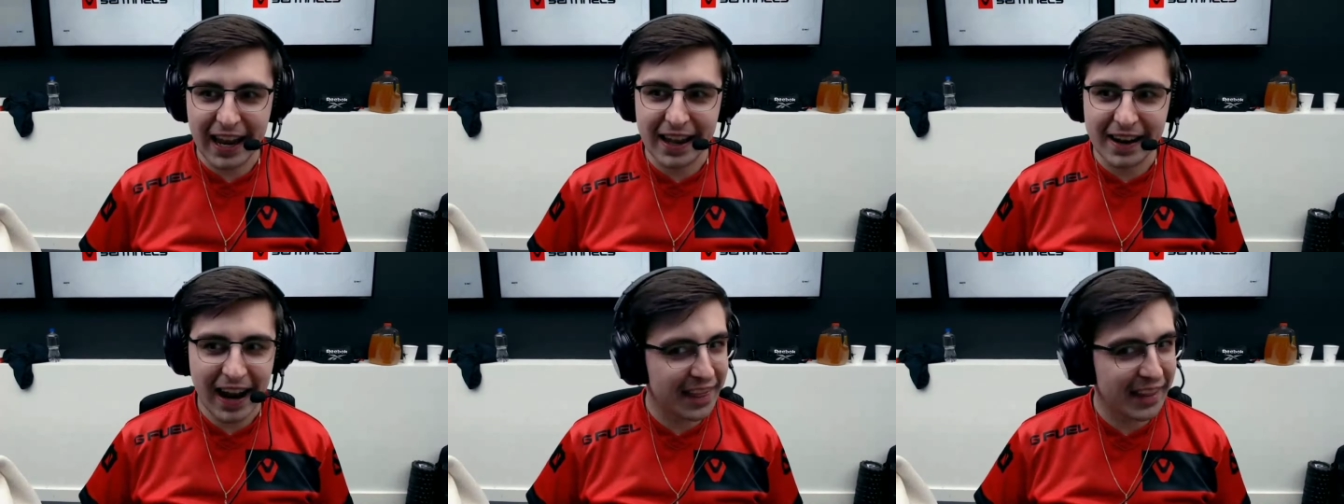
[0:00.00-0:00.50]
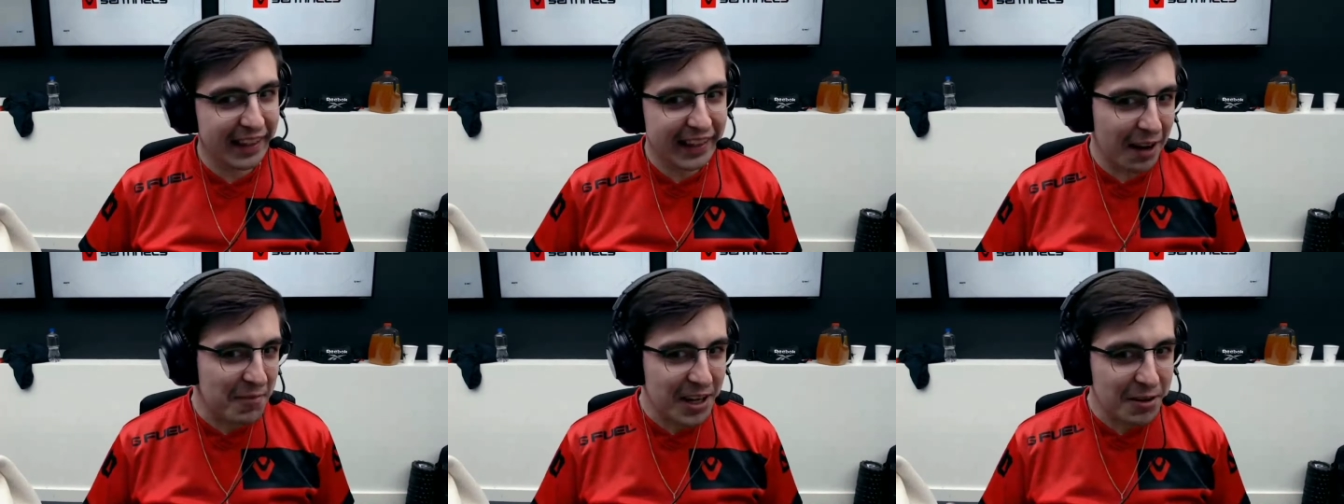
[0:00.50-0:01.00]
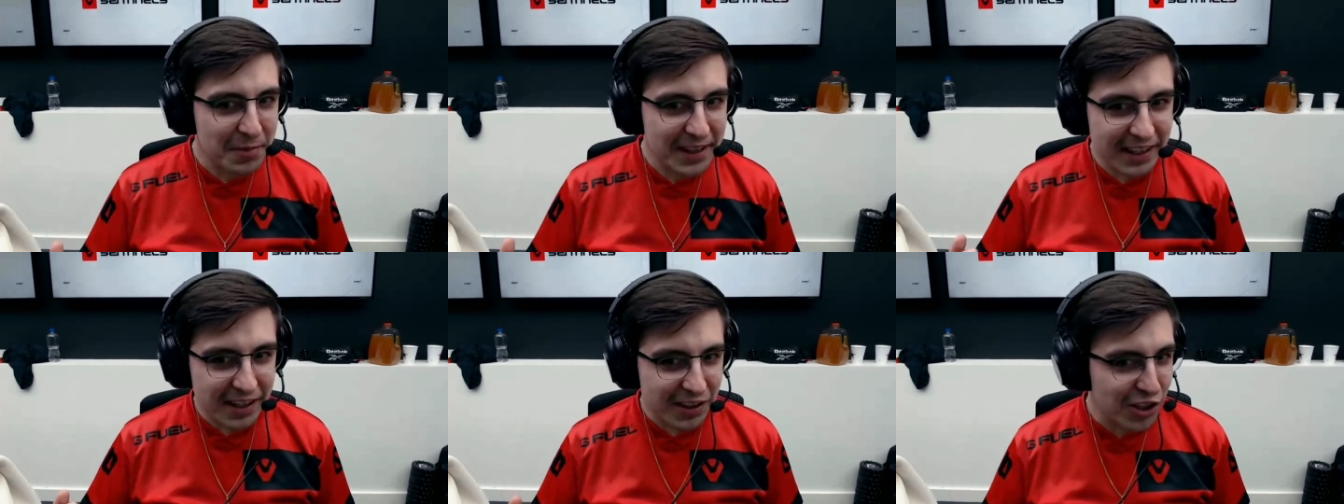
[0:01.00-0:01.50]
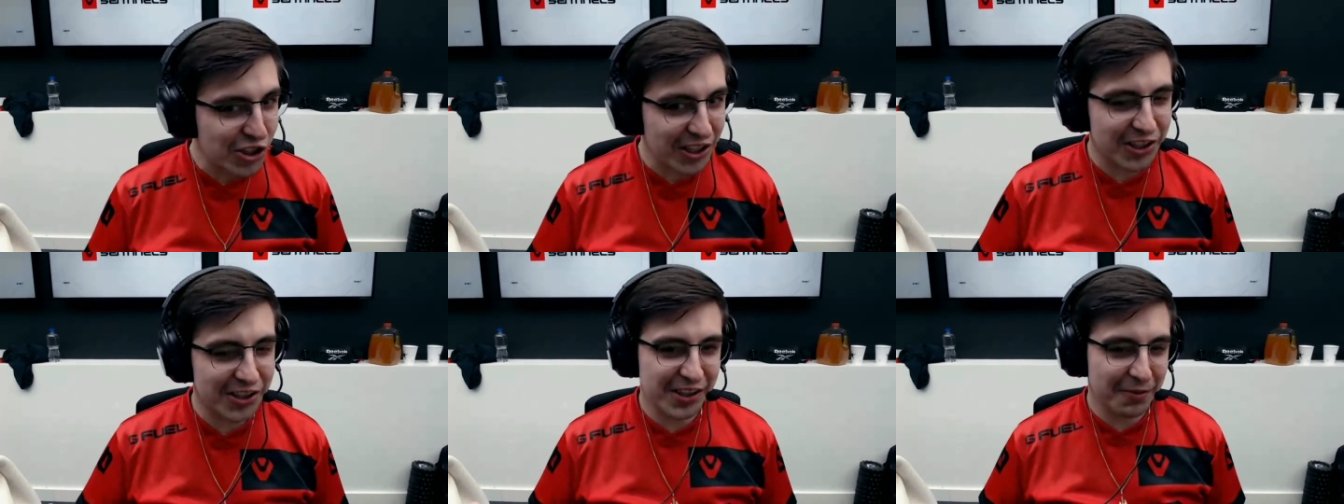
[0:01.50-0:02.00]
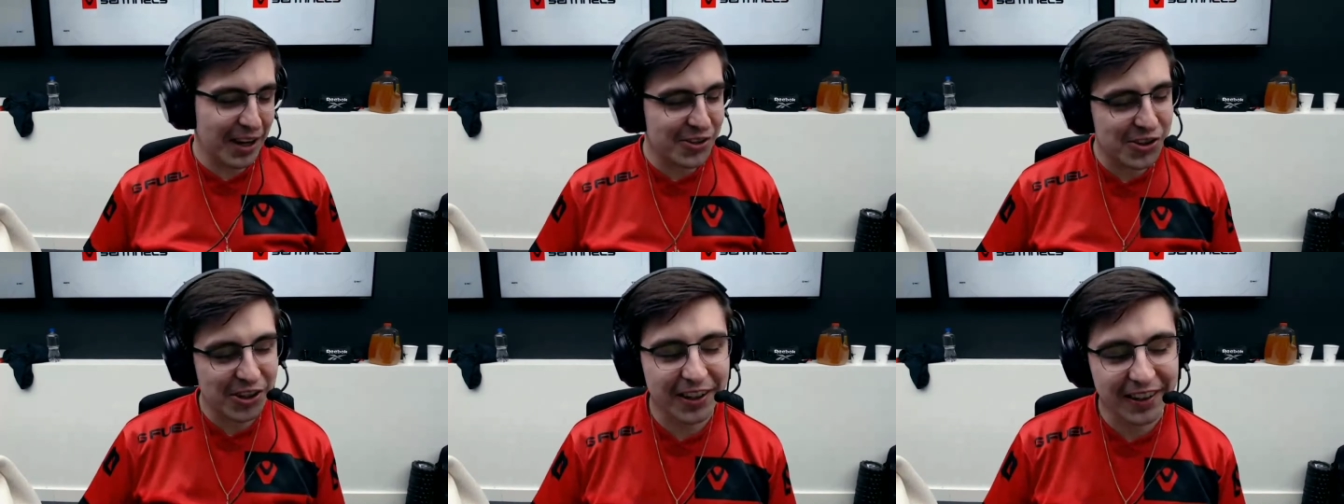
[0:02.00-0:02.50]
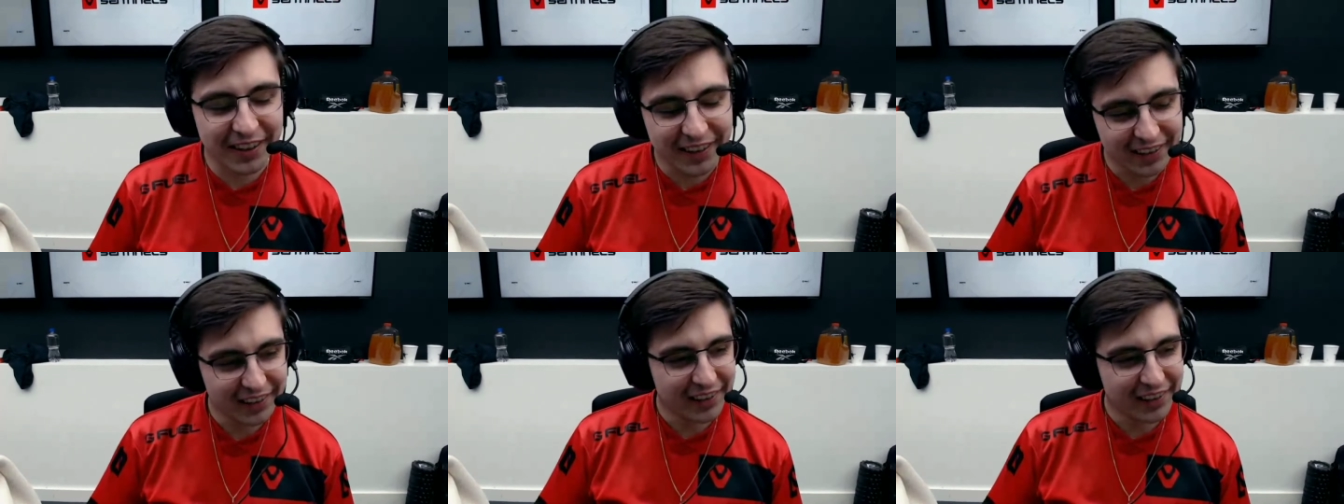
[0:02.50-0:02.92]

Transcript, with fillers: And I think that might have been the, the jitters. I'm not sure.